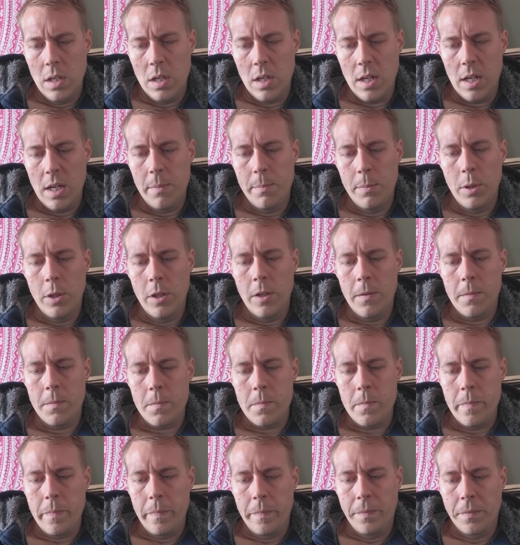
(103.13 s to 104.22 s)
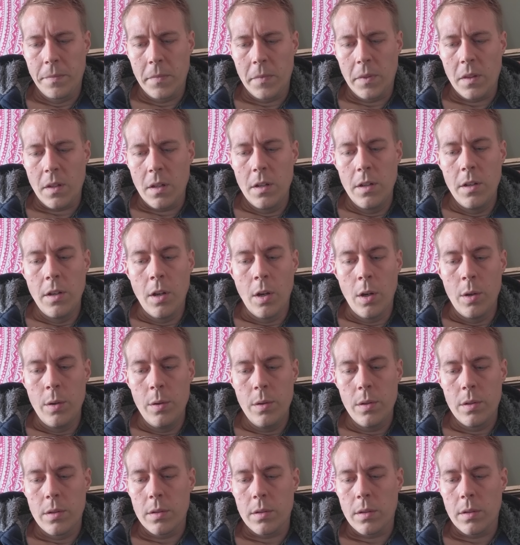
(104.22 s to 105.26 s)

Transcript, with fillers: I put no.